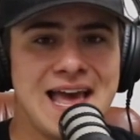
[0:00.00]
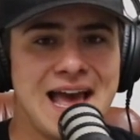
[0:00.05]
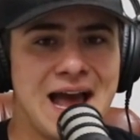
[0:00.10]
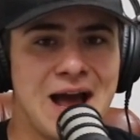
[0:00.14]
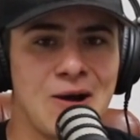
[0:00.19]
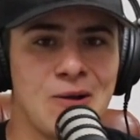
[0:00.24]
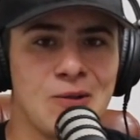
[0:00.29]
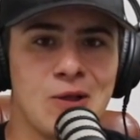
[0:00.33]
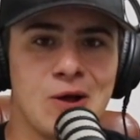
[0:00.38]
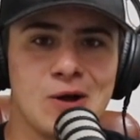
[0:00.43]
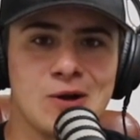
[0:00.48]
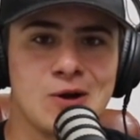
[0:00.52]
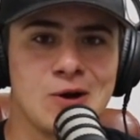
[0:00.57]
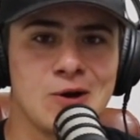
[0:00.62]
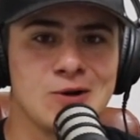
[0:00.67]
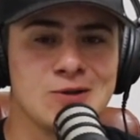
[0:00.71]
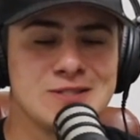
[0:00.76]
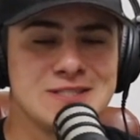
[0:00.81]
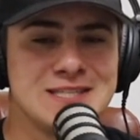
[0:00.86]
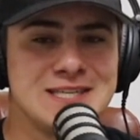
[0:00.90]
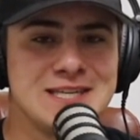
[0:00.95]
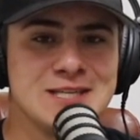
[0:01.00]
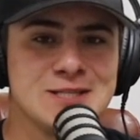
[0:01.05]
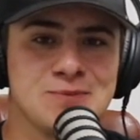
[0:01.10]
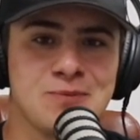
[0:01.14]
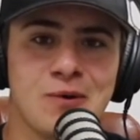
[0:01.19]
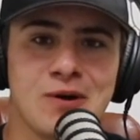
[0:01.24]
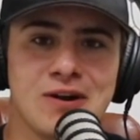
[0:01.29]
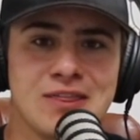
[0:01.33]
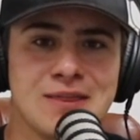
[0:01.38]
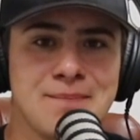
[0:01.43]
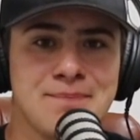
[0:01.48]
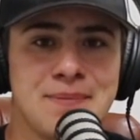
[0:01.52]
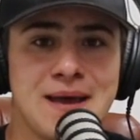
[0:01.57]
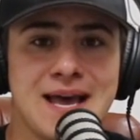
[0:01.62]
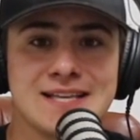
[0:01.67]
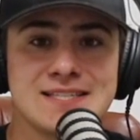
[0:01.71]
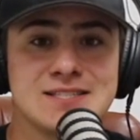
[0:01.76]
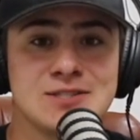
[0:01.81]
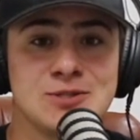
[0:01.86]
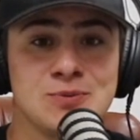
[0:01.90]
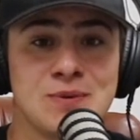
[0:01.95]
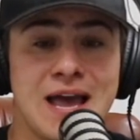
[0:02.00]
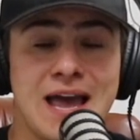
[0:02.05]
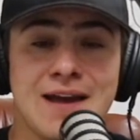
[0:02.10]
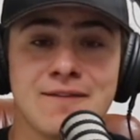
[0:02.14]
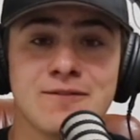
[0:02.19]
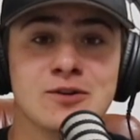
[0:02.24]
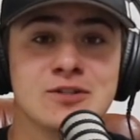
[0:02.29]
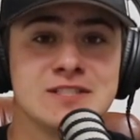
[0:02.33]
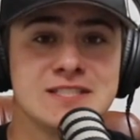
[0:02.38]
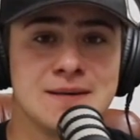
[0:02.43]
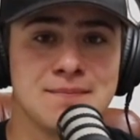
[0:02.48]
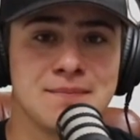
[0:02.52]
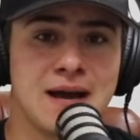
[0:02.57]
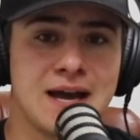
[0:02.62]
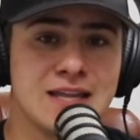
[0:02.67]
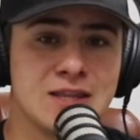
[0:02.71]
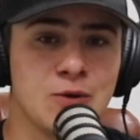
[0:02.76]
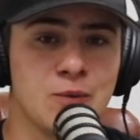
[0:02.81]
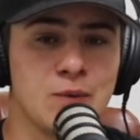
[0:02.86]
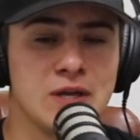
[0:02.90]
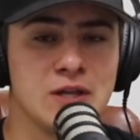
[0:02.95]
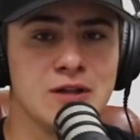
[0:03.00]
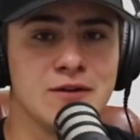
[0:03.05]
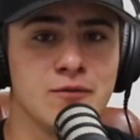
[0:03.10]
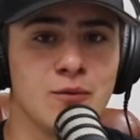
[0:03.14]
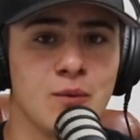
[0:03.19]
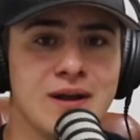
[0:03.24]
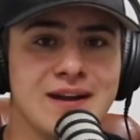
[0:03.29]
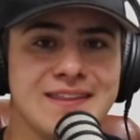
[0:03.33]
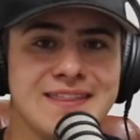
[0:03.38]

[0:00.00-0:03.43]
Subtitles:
Outlaw karts, he is one of the best to ever sit behind the wheel of one of